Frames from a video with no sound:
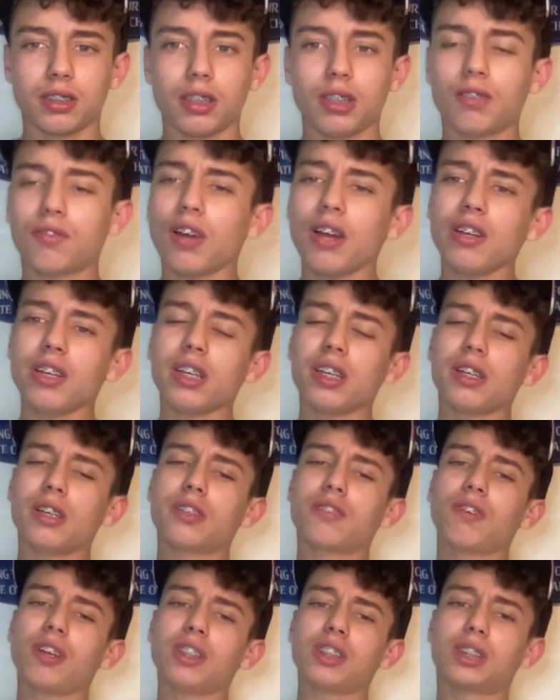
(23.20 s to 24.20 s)
It's
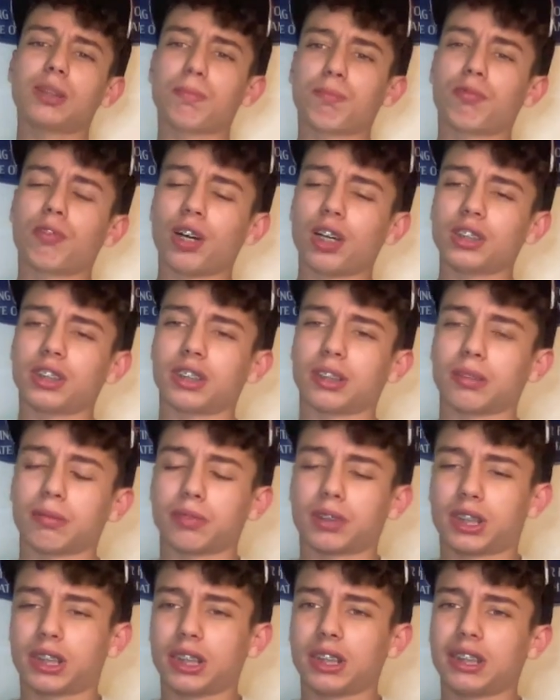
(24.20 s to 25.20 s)
very surprising
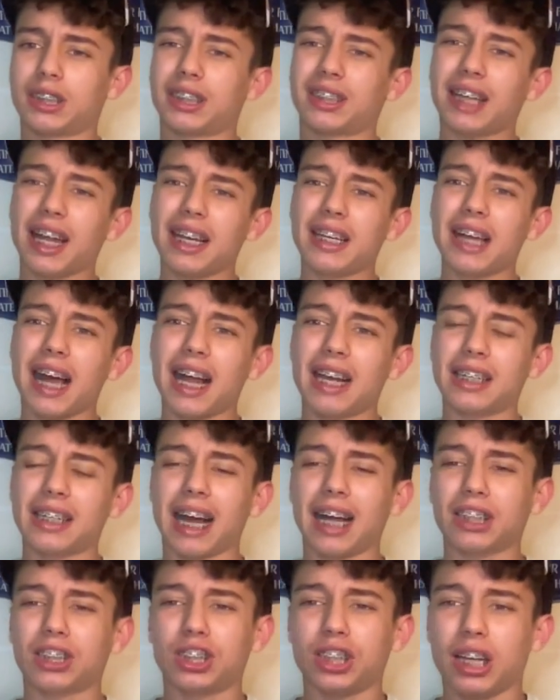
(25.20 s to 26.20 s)
seeing that Dele Alli
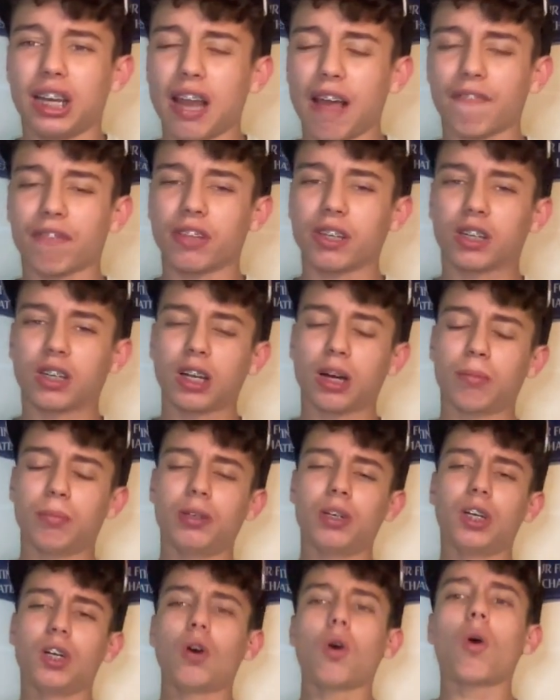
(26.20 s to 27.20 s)
actually left the club
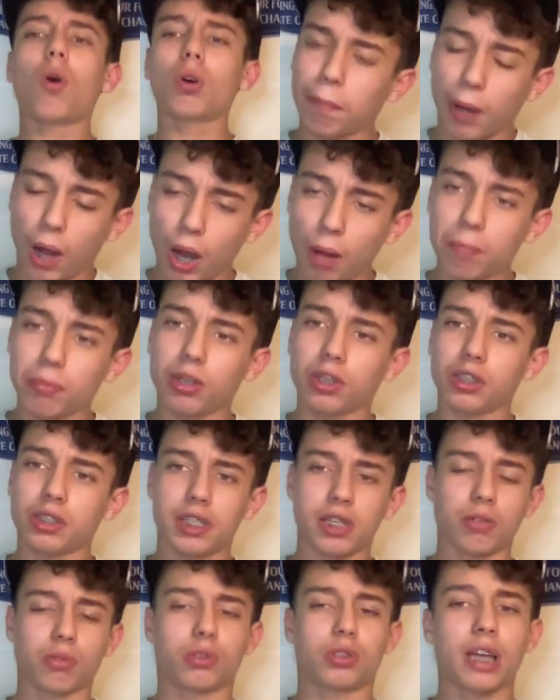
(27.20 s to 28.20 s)
on permanent
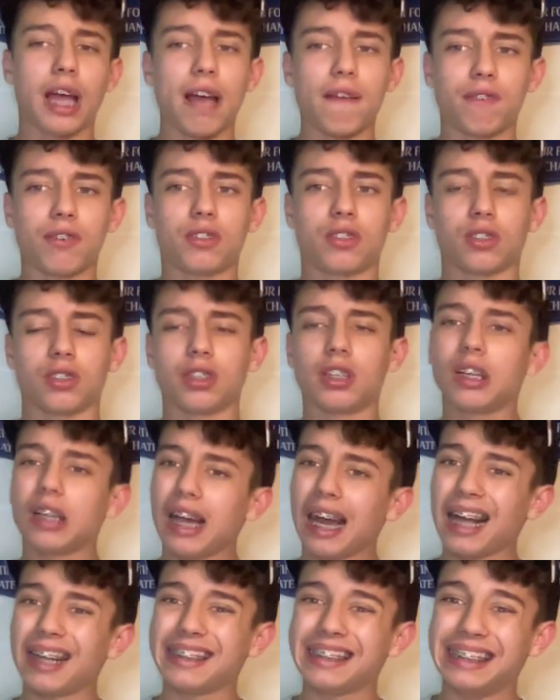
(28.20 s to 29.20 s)
deal to Everton,
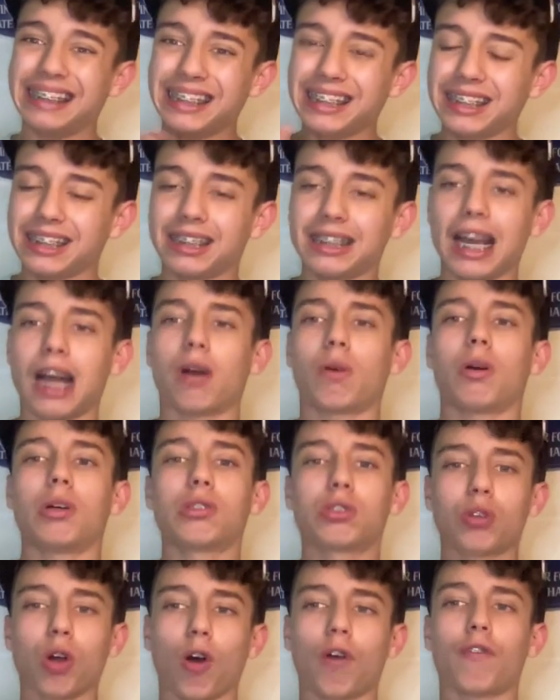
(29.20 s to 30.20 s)
and he's now a
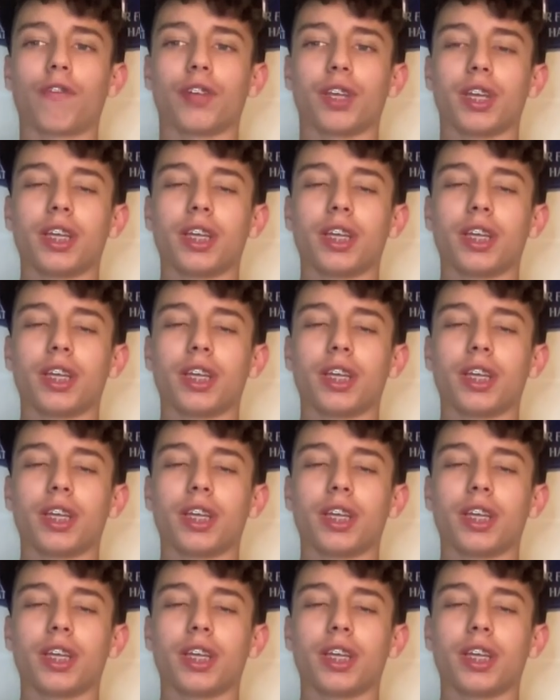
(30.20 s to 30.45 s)
Toffee.